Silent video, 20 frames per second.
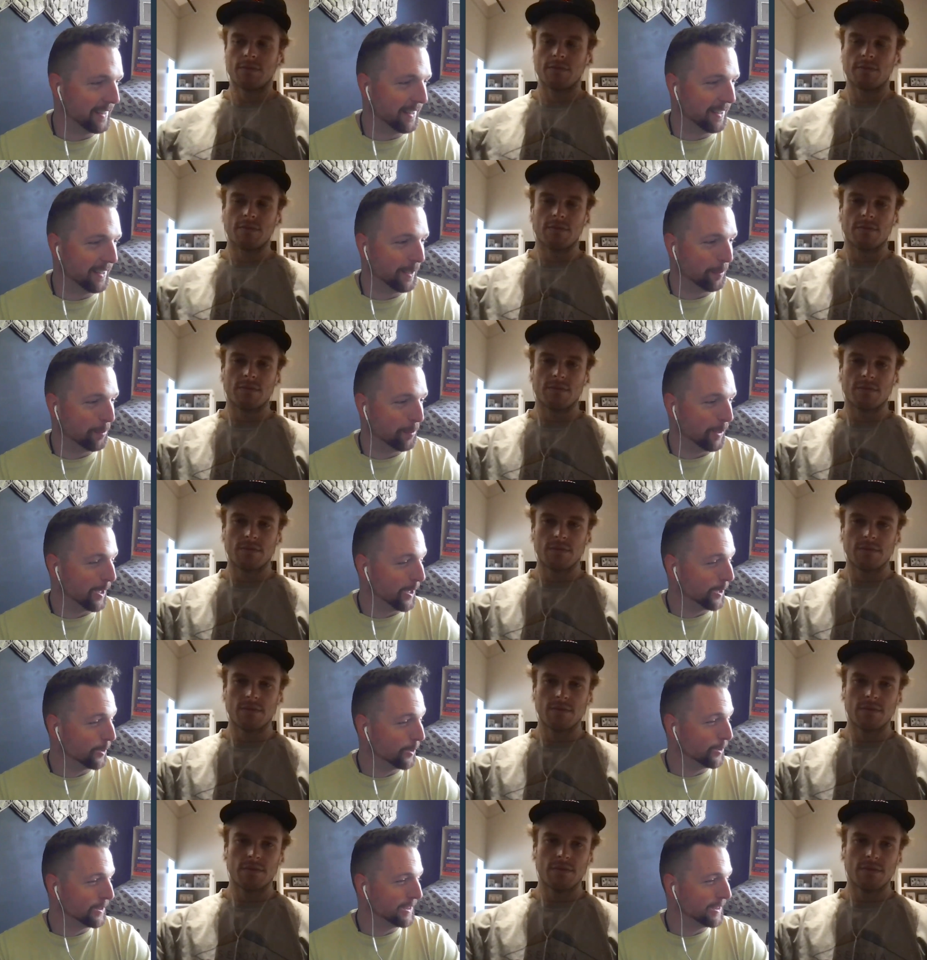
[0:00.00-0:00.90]
Speaker 1: the
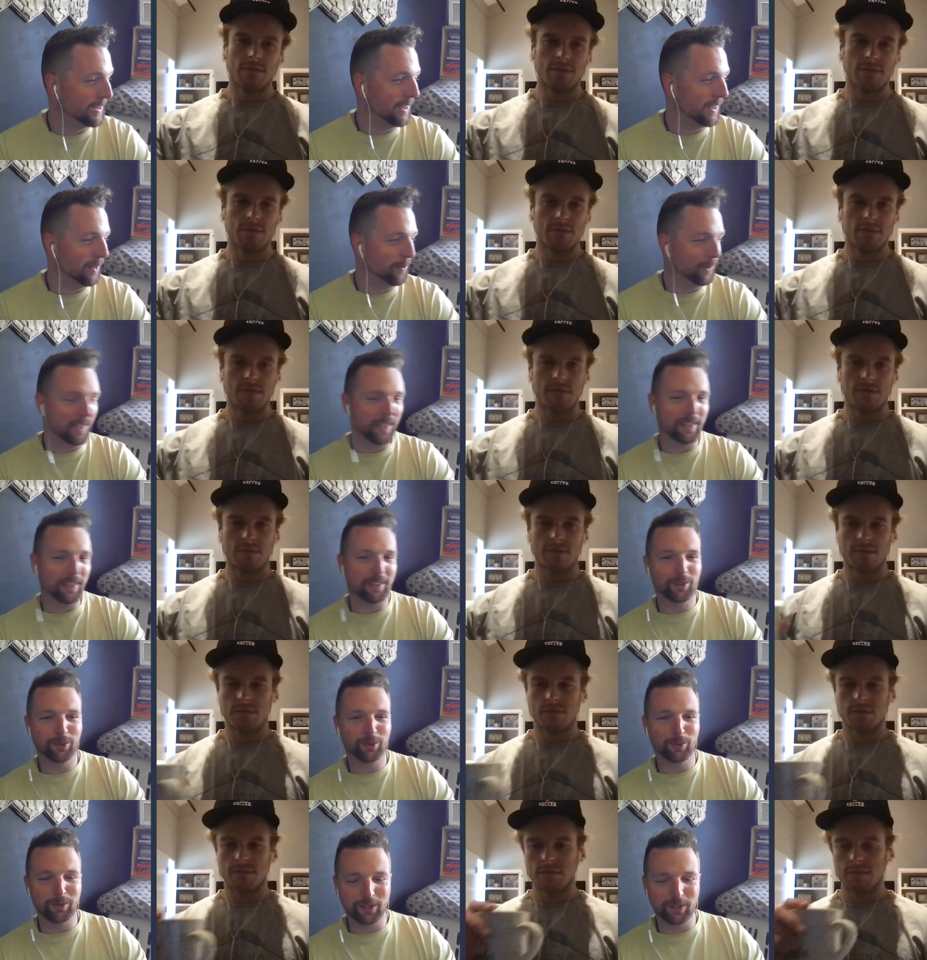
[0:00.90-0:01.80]
hypocrisy that we get
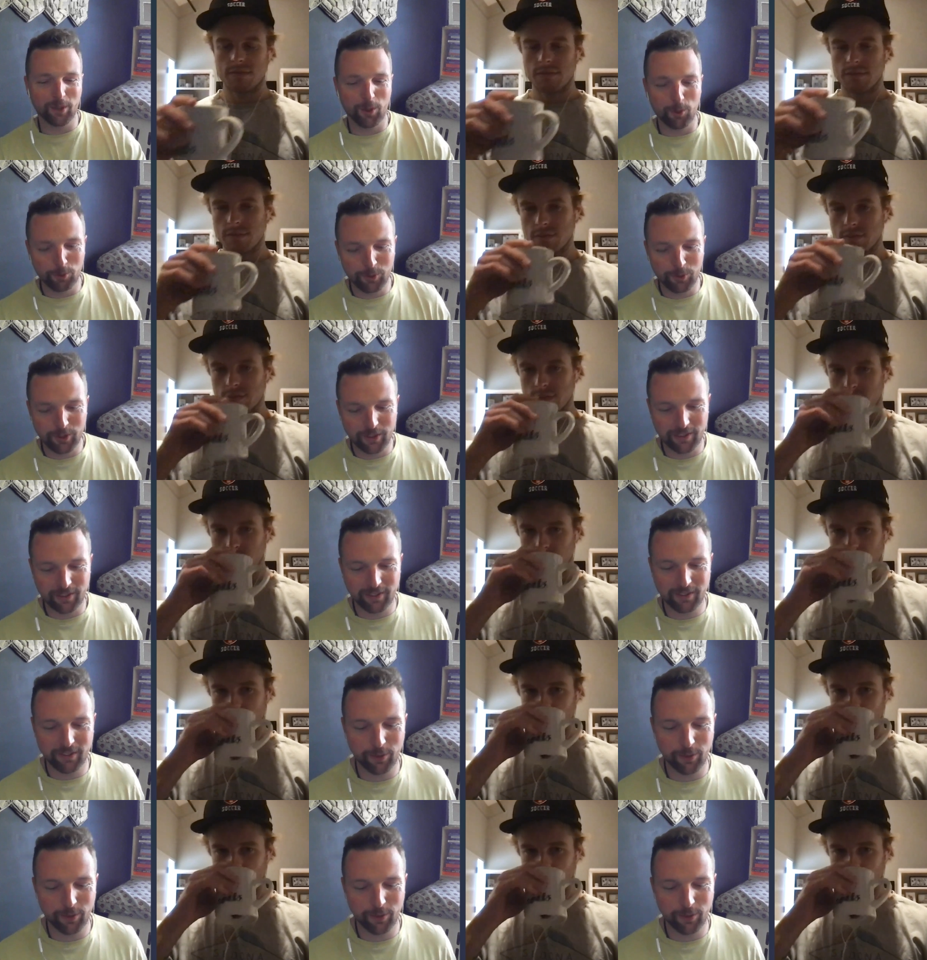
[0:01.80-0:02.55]
into as coaches